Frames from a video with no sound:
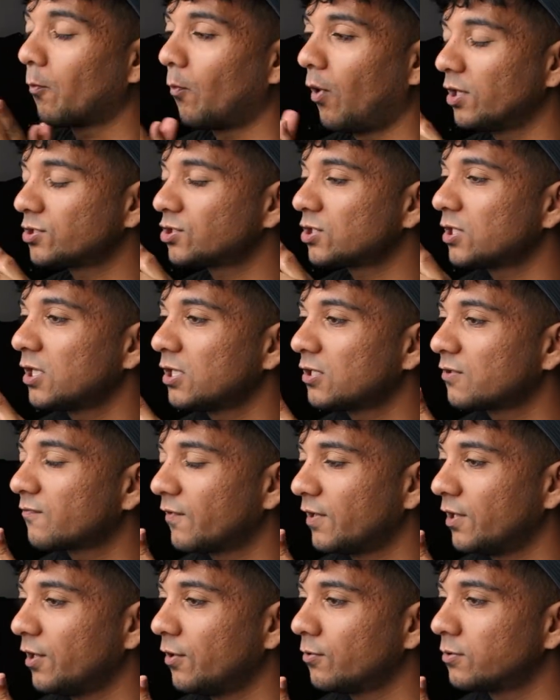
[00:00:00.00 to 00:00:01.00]
watching his
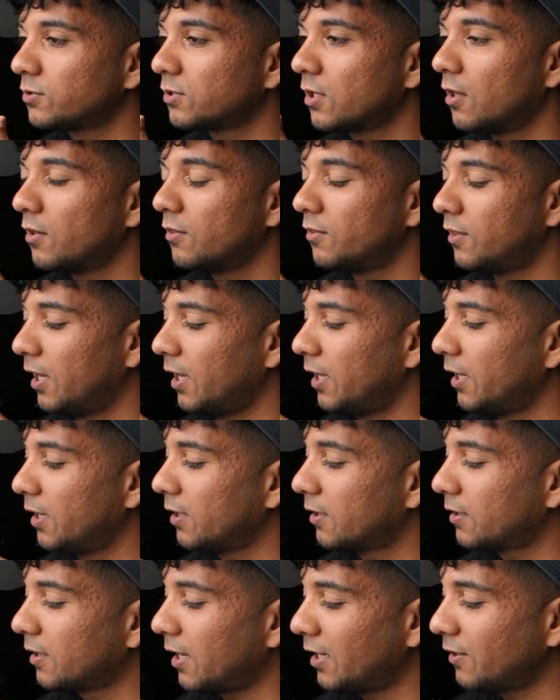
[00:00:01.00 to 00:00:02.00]
videos, they
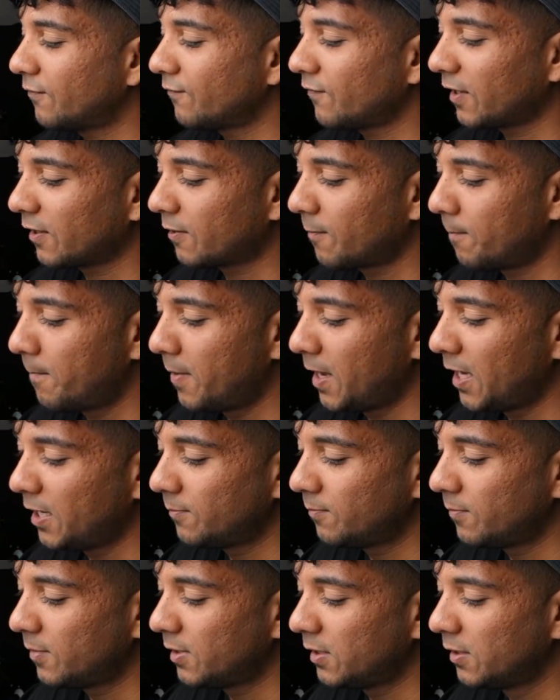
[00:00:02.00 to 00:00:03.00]
kind of, like, made
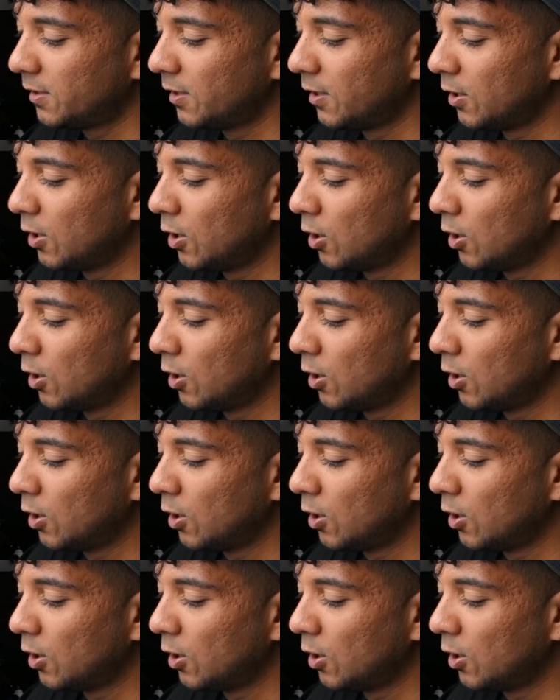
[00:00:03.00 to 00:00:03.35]
me